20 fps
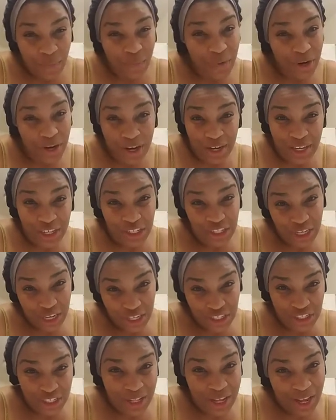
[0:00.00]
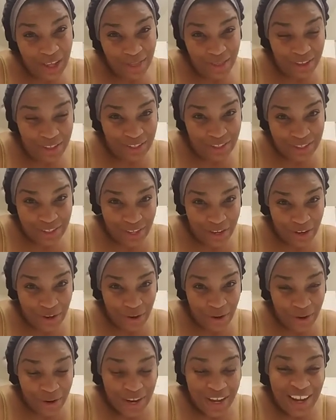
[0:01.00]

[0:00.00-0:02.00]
we're going to change that this year.